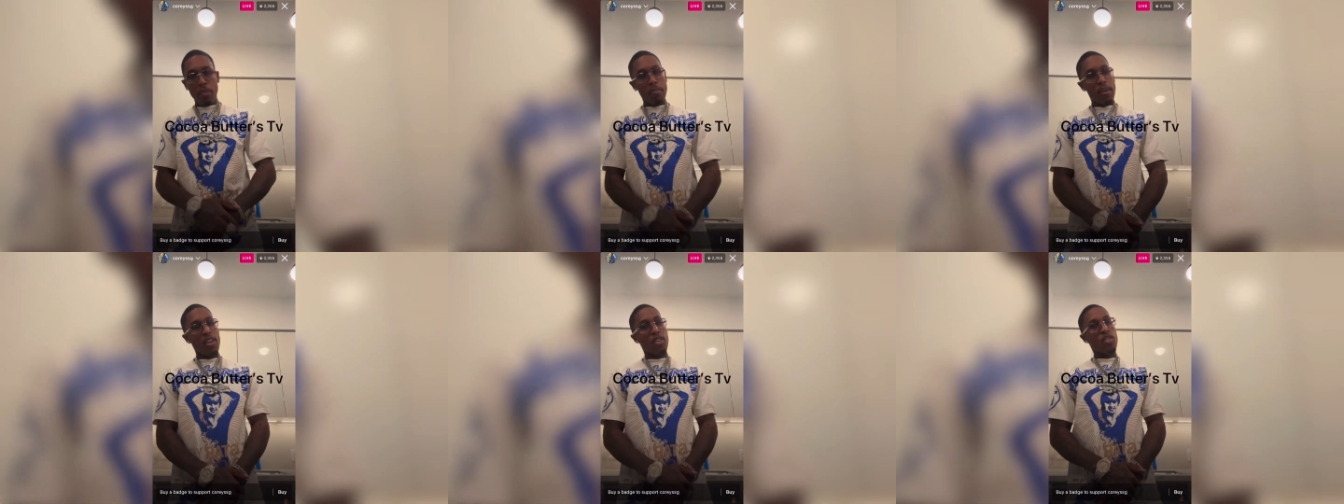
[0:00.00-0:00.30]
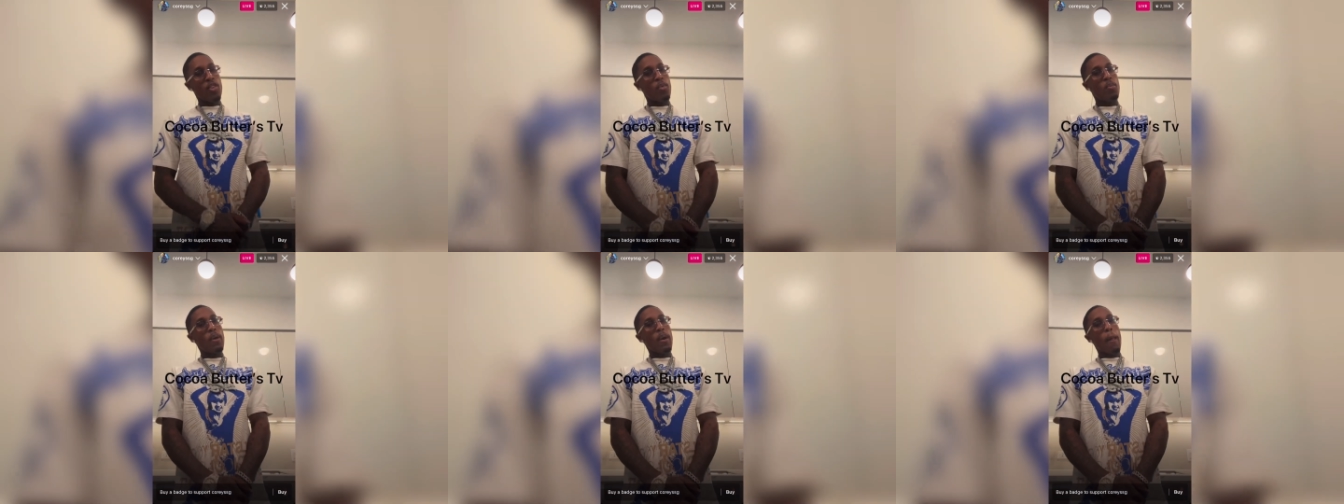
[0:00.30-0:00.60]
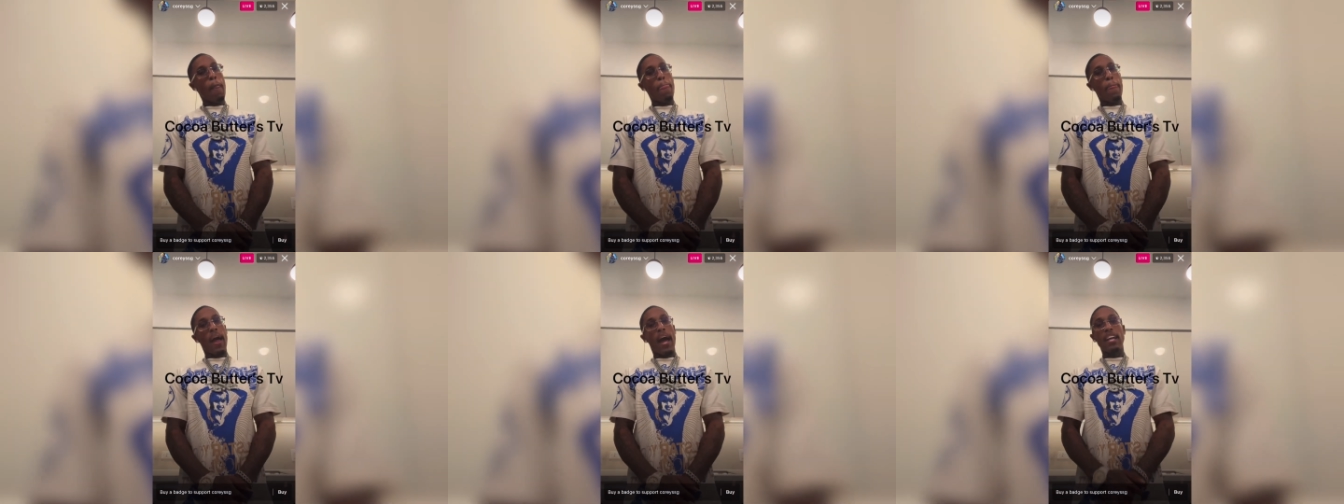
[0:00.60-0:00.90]
I was like, man, you
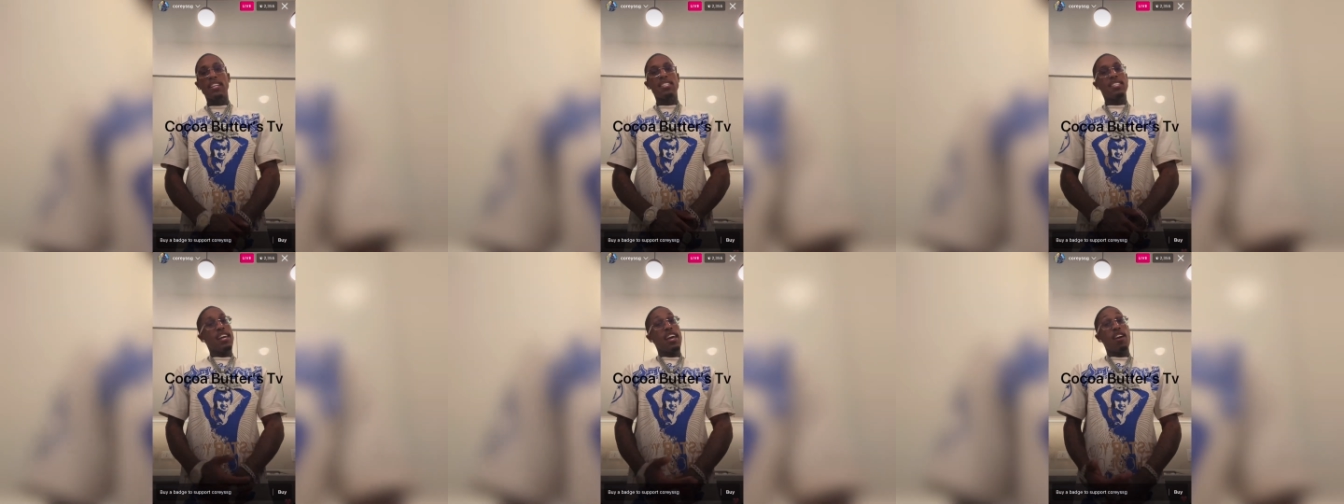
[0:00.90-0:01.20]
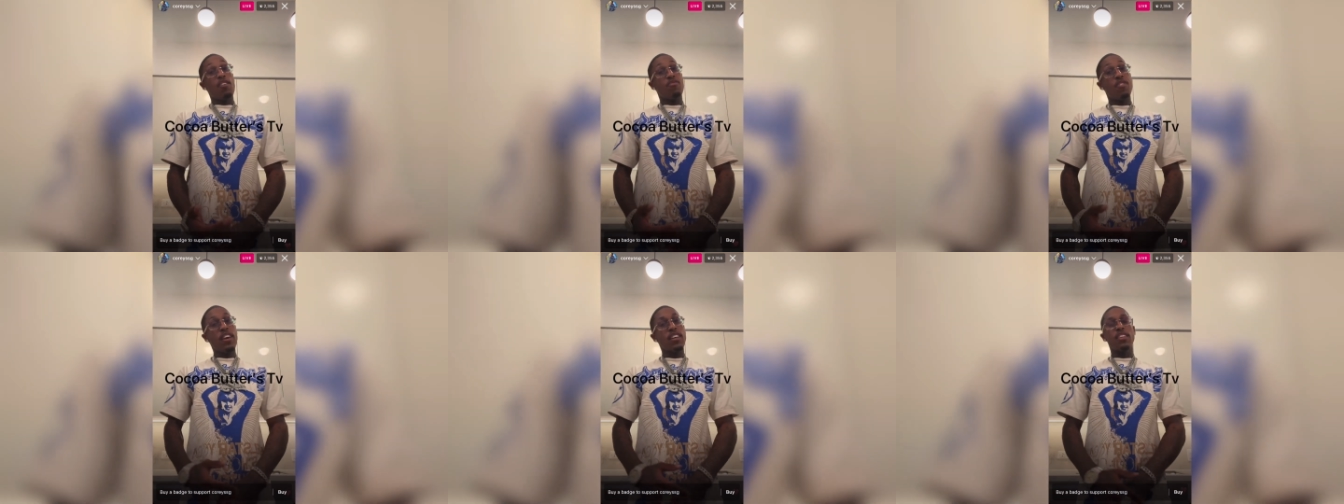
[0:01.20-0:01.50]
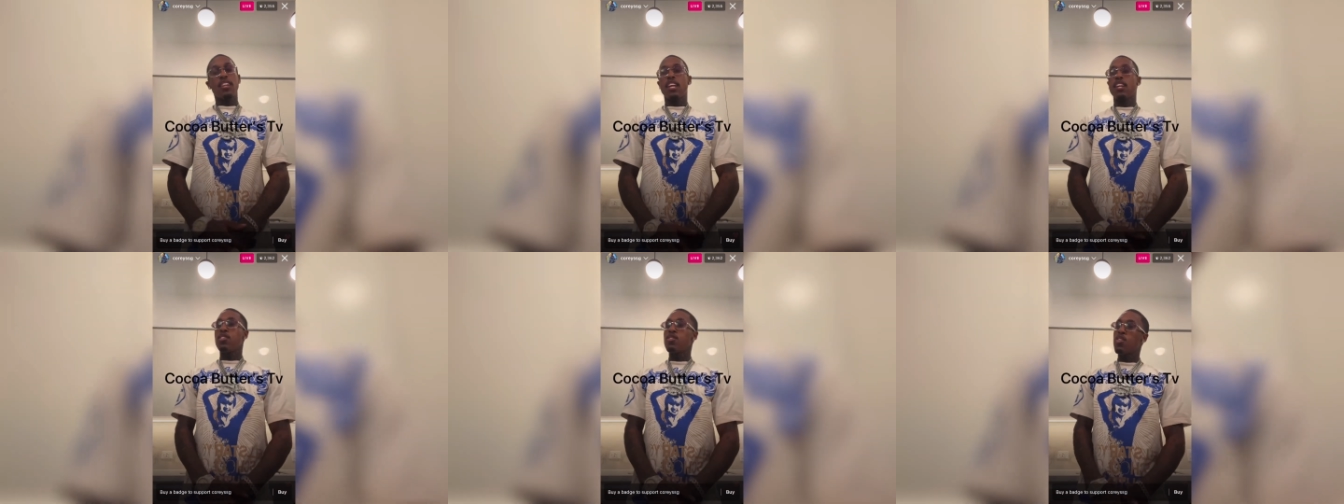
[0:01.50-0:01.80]
know what? I just had faith.